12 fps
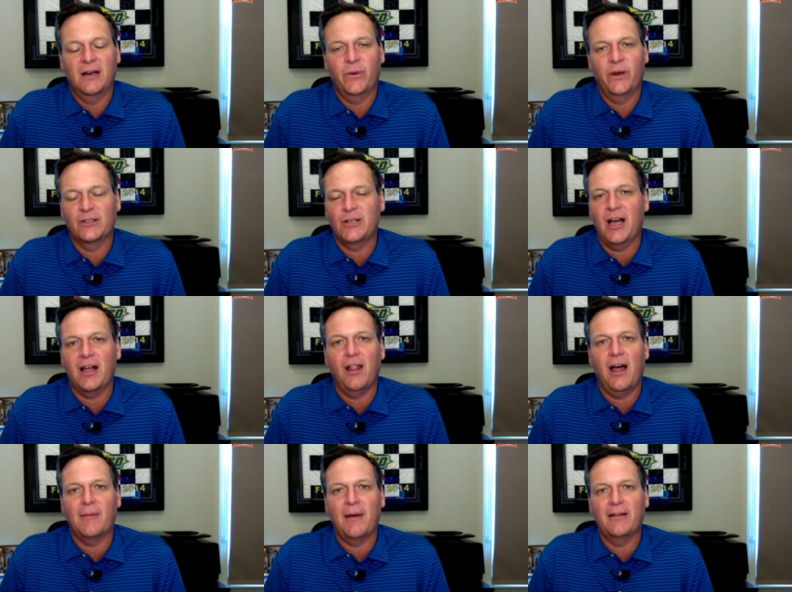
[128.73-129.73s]
Uh, we could talk a
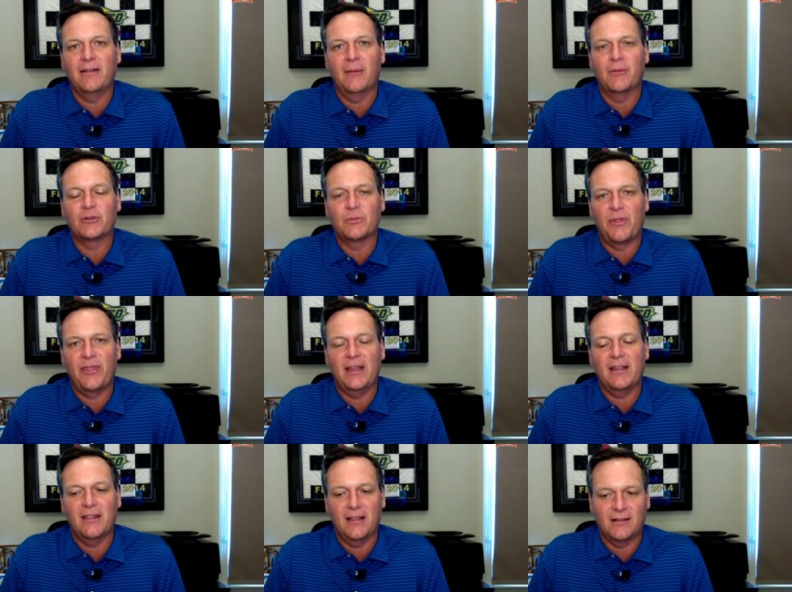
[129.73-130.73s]
lot about numbers, but
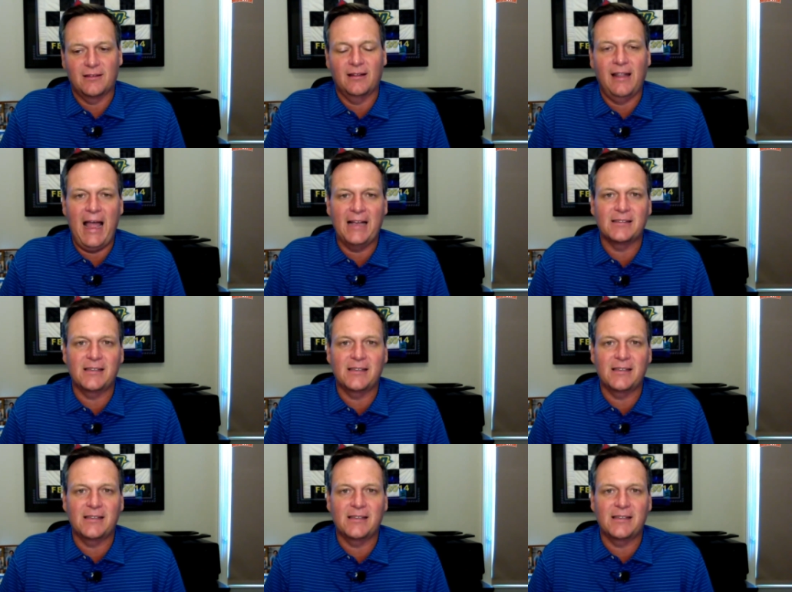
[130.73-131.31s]
think of this. The last